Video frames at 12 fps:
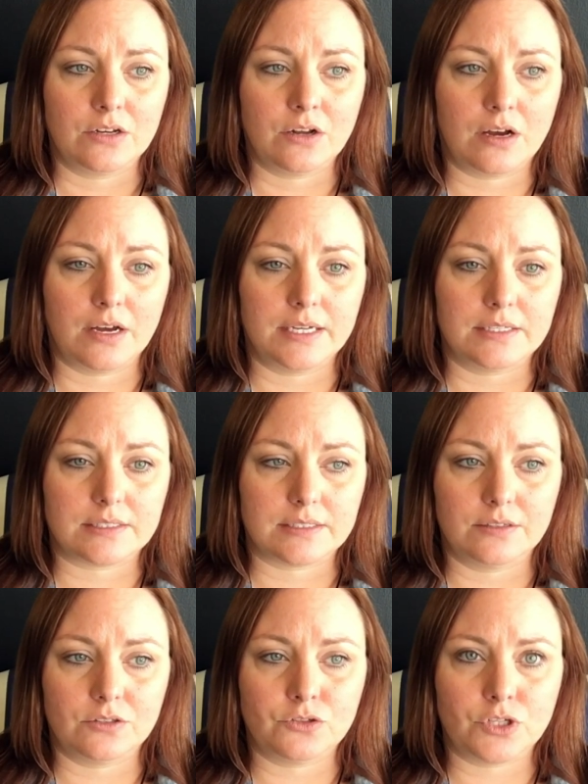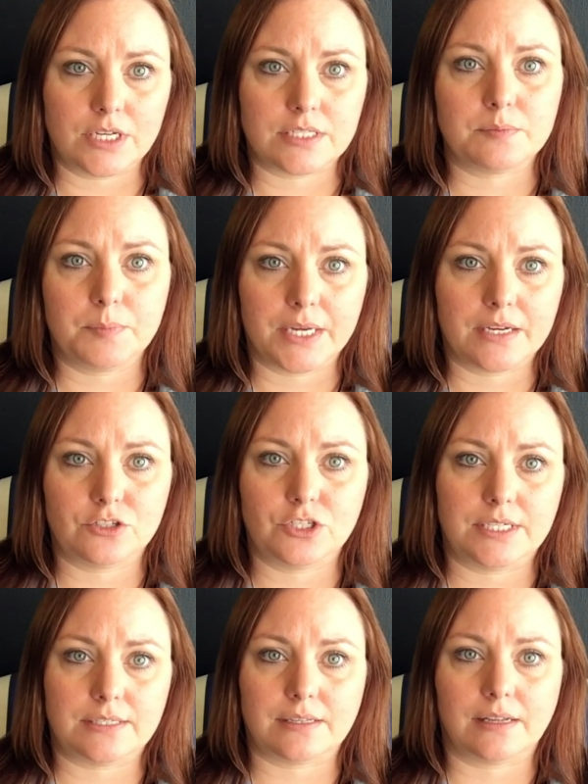not just because
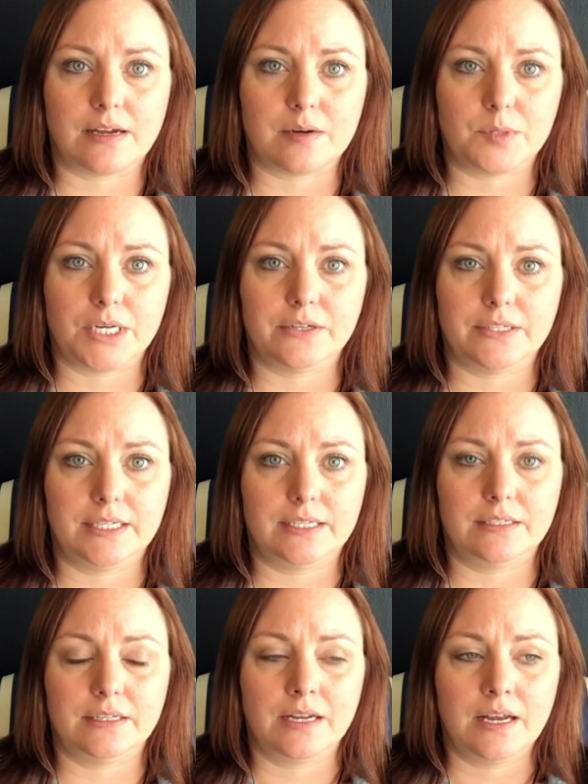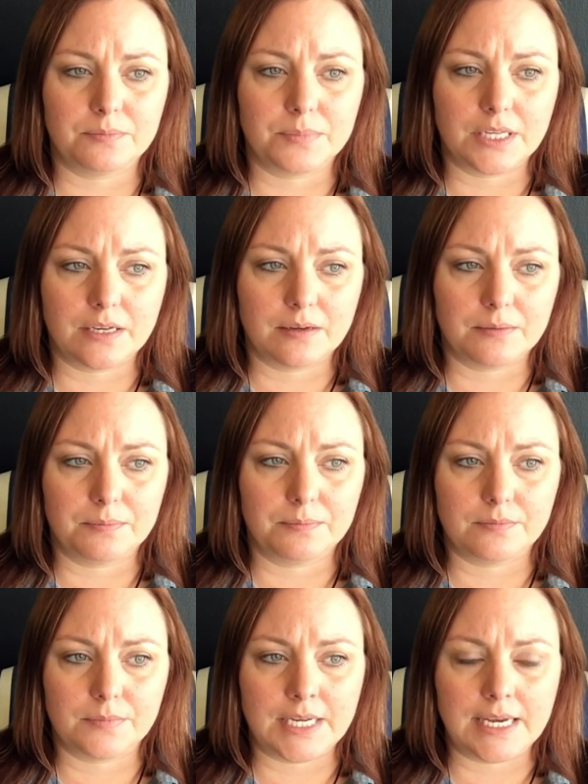she's the librarian. The
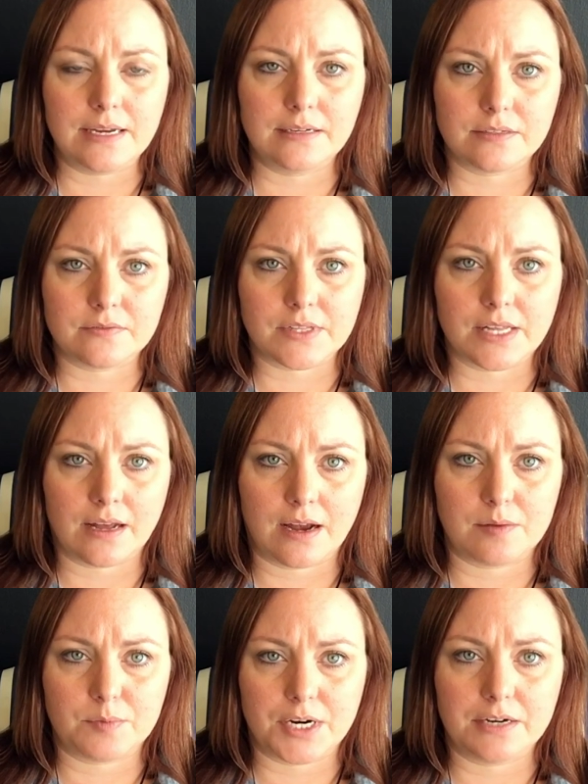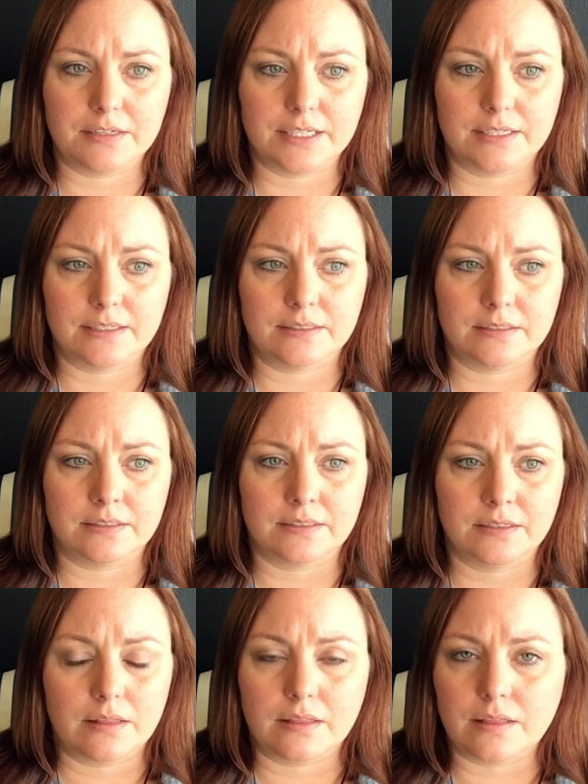need of the librarian,
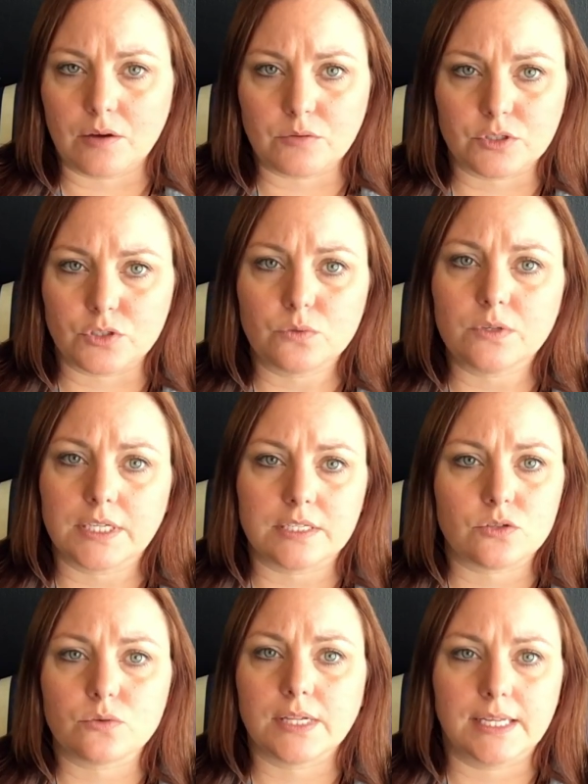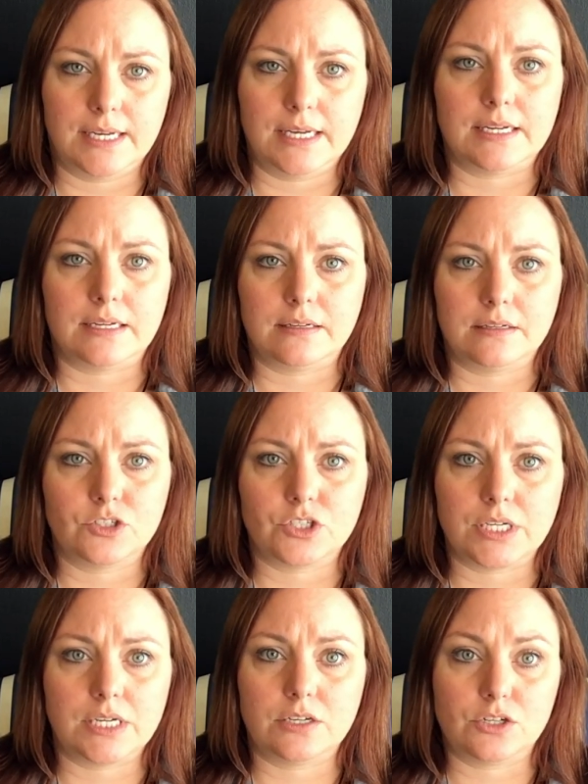they were sorely, sorely needed.
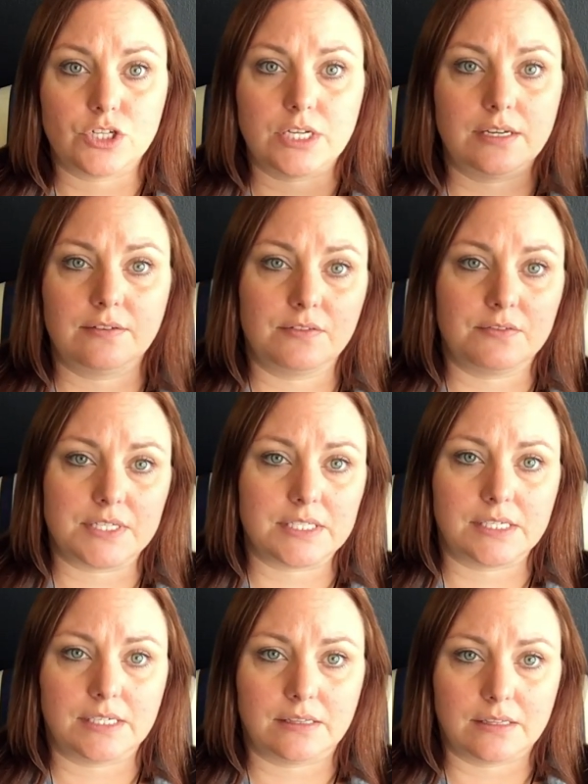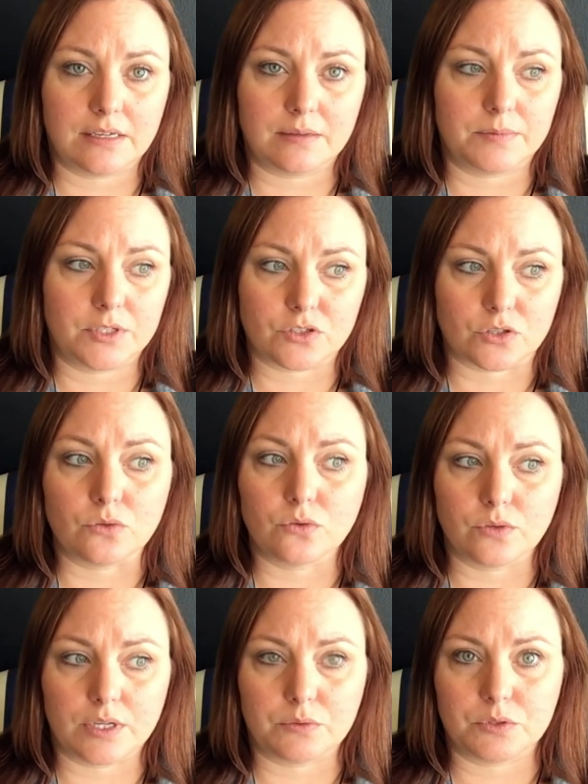She even visited the
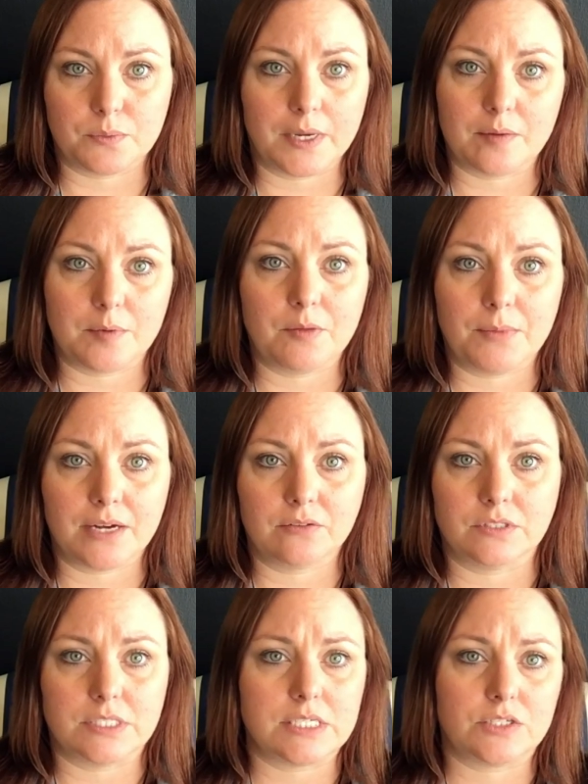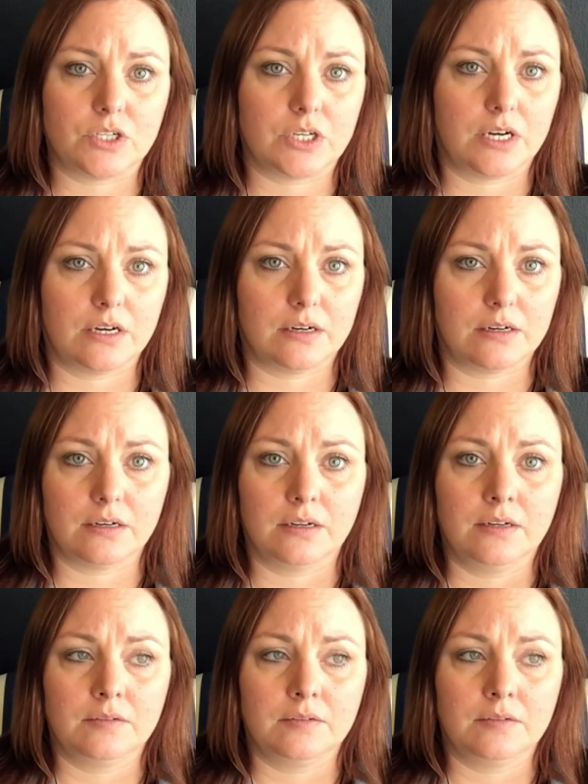school that was way up in the mountains. It took her